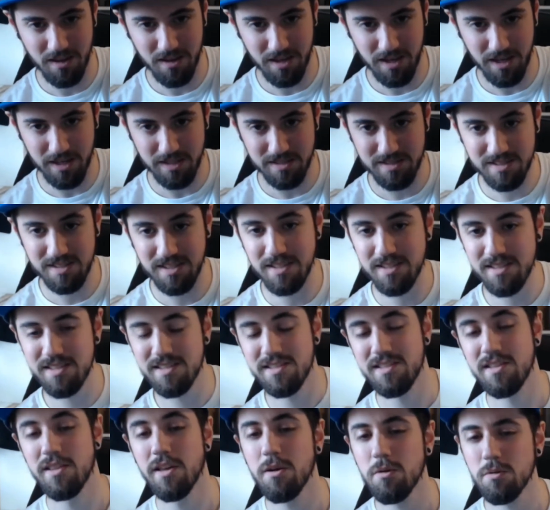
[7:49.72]
And since
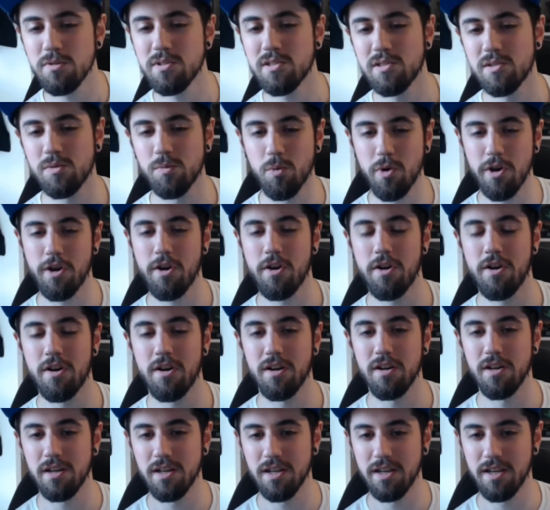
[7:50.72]
those
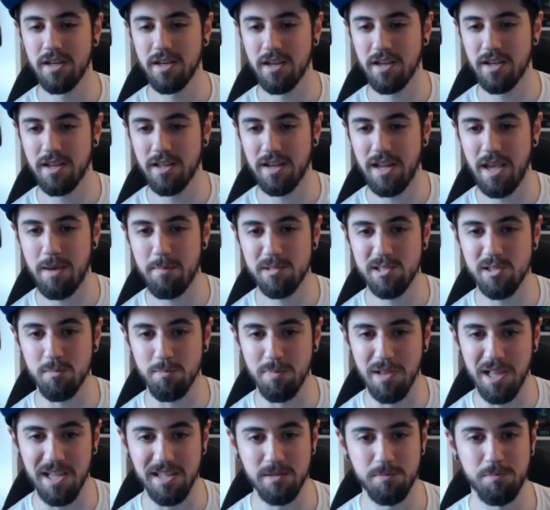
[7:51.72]
were an Amazon
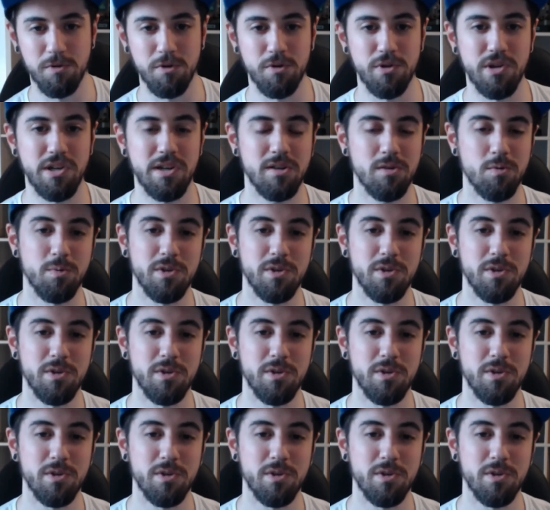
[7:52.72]
Plus product,